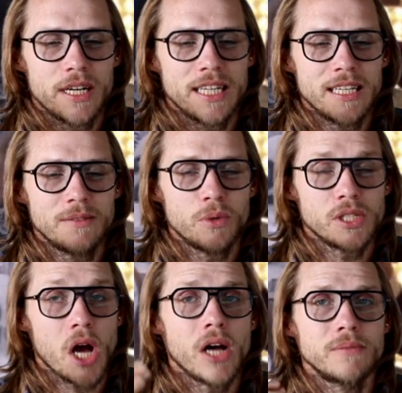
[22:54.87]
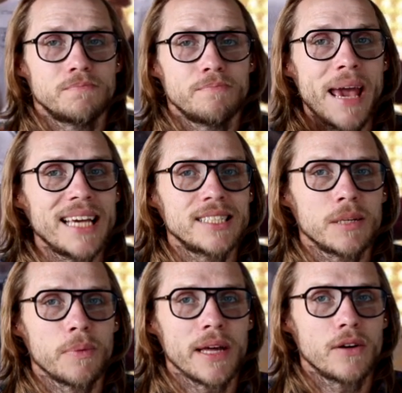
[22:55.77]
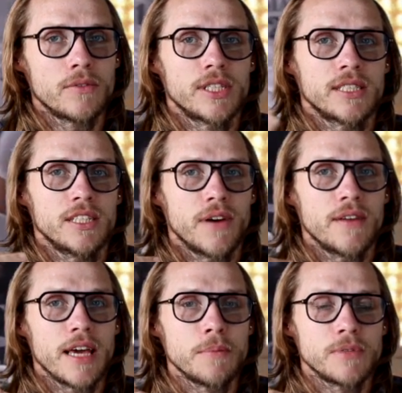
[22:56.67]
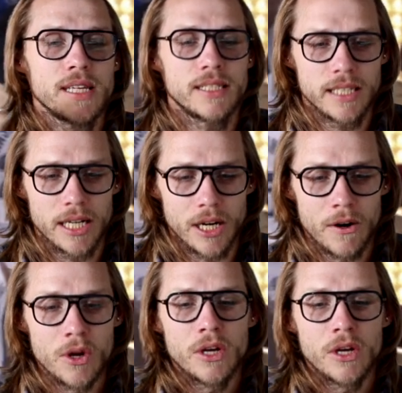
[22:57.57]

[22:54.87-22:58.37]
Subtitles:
and he was on pace to play over 65 games this year.